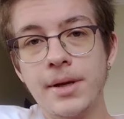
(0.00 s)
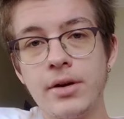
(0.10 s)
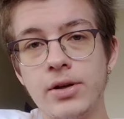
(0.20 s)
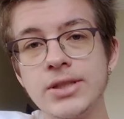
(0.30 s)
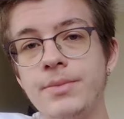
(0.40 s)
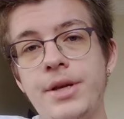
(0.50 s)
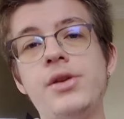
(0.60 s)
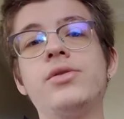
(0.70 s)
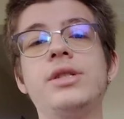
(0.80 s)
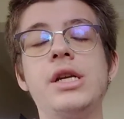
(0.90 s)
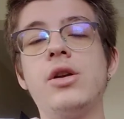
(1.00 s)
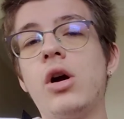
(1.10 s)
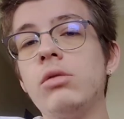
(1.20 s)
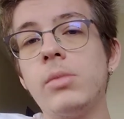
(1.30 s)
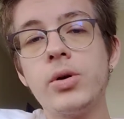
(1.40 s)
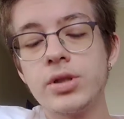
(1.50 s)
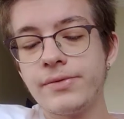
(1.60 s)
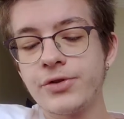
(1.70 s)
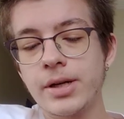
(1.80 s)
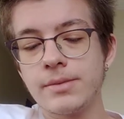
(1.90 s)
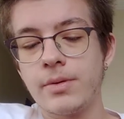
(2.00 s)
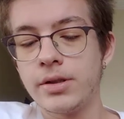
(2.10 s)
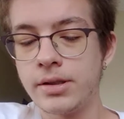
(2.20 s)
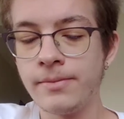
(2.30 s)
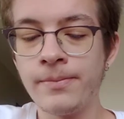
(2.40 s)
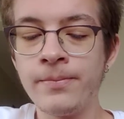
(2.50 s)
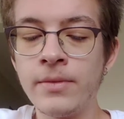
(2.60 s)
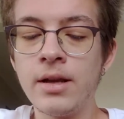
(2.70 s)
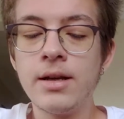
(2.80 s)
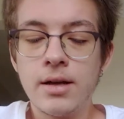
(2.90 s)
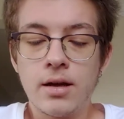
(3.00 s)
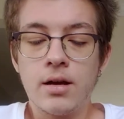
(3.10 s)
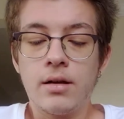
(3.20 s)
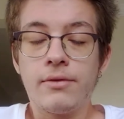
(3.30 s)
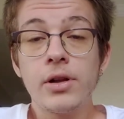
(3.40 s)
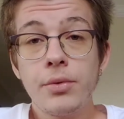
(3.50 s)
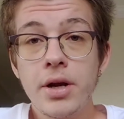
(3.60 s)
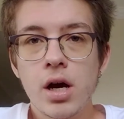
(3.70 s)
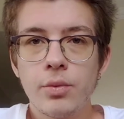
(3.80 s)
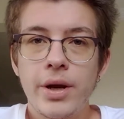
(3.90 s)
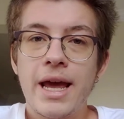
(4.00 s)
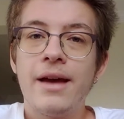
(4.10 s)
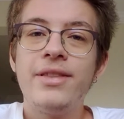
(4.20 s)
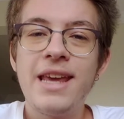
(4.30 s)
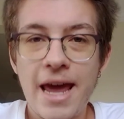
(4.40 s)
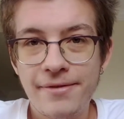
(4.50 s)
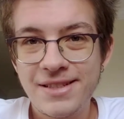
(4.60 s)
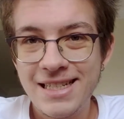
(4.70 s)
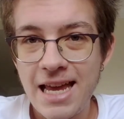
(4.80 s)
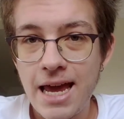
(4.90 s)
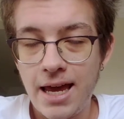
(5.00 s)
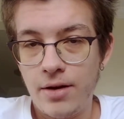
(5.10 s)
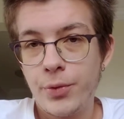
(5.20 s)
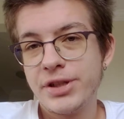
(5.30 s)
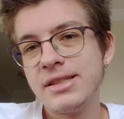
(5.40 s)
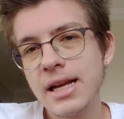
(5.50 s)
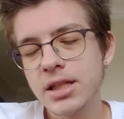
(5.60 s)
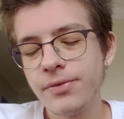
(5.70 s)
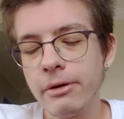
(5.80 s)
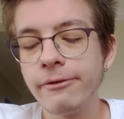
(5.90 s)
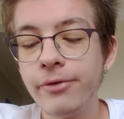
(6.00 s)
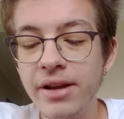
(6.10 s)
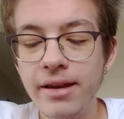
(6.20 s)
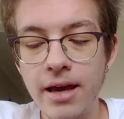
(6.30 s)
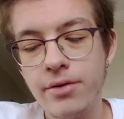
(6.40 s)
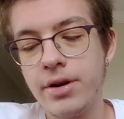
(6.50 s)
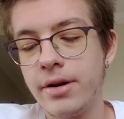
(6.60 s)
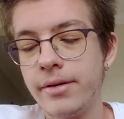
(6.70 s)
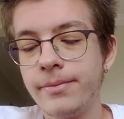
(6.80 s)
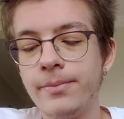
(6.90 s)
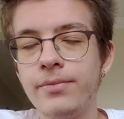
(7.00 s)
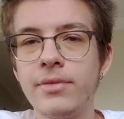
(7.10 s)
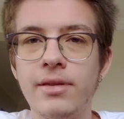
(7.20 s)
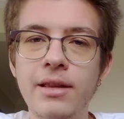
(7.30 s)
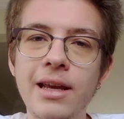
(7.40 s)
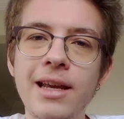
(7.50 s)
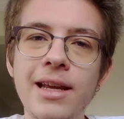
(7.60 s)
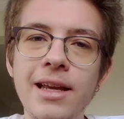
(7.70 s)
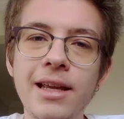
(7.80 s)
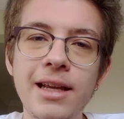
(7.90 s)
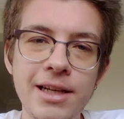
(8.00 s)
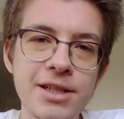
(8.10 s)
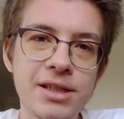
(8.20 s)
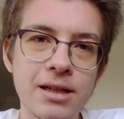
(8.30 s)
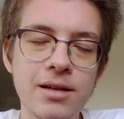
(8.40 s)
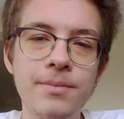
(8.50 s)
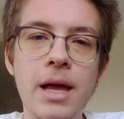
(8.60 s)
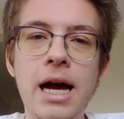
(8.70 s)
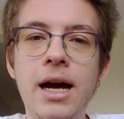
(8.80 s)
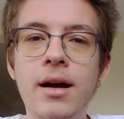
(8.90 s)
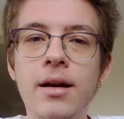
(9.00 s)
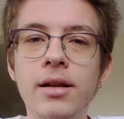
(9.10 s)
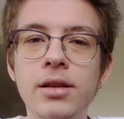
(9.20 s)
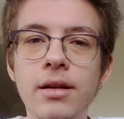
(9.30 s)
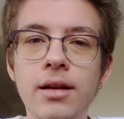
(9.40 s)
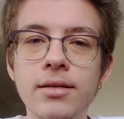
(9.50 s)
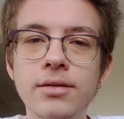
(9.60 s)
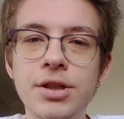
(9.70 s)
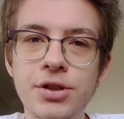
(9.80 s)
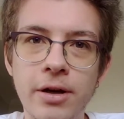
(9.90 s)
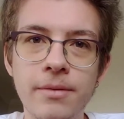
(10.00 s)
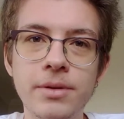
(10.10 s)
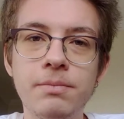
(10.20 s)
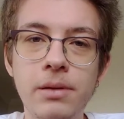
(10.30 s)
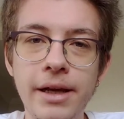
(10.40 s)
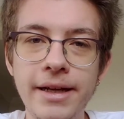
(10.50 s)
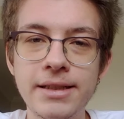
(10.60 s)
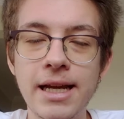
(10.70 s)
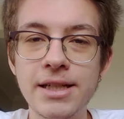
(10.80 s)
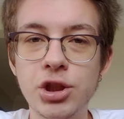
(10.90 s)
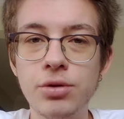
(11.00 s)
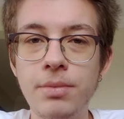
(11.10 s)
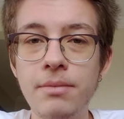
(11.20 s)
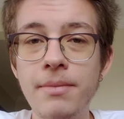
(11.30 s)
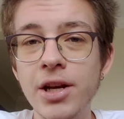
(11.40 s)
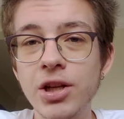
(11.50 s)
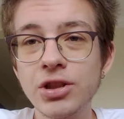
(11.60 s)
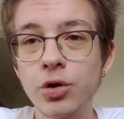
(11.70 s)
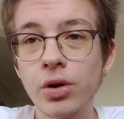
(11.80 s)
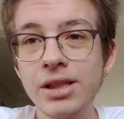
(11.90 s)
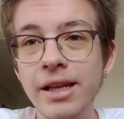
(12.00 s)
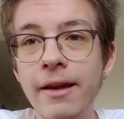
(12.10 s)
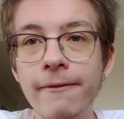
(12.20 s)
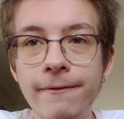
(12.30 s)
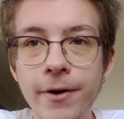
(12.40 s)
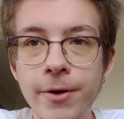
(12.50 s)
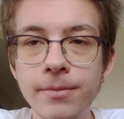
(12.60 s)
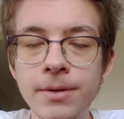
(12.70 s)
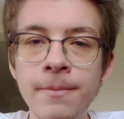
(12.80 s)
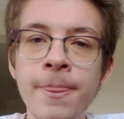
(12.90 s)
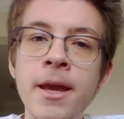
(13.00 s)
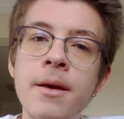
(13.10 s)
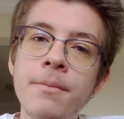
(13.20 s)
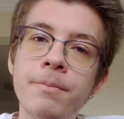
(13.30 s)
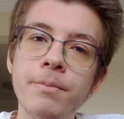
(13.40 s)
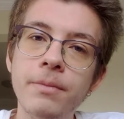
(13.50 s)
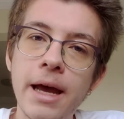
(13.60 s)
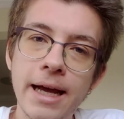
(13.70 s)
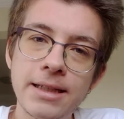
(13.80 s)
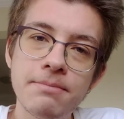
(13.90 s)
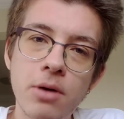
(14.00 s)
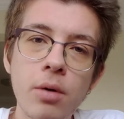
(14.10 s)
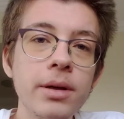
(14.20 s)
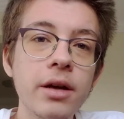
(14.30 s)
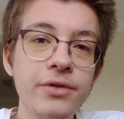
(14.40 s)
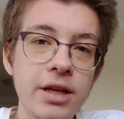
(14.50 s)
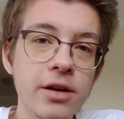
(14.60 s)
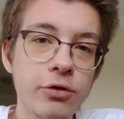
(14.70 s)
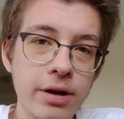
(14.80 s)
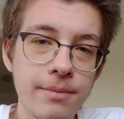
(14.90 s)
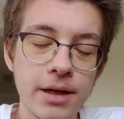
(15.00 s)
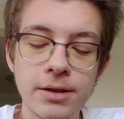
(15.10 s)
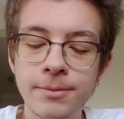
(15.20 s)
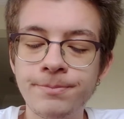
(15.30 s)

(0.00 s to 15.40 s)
can also be used in all modes of transport. Following on, we have the FCA, which stands for free carrier. In this term, a determined place has to be mandatorily informed at the moment of the agreement,